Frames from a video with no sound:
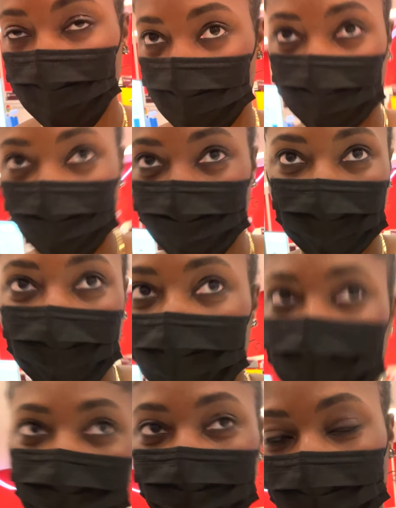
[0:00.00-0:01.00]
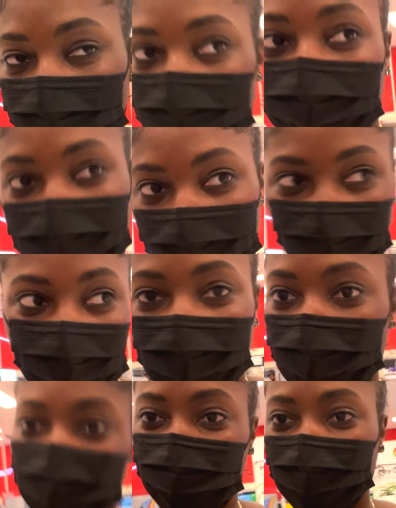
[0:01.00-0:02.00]
children live, which is everywhere
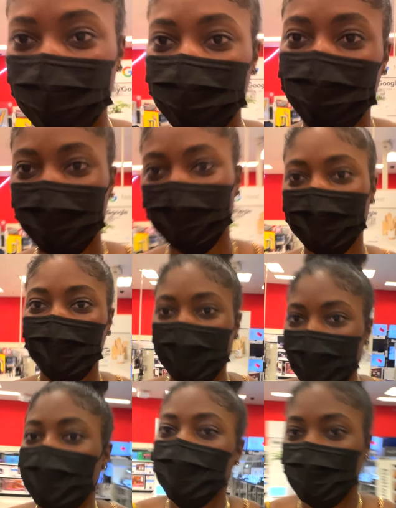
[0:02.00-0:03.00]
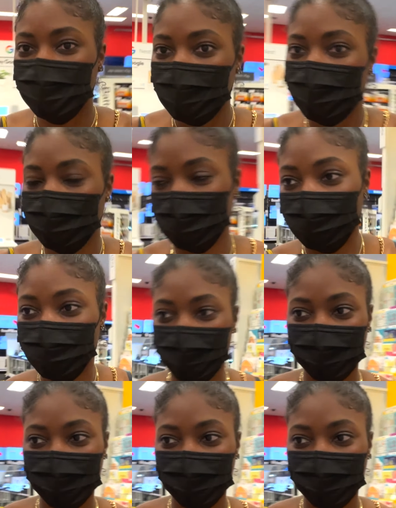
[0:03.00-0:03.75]
in the world, they sell children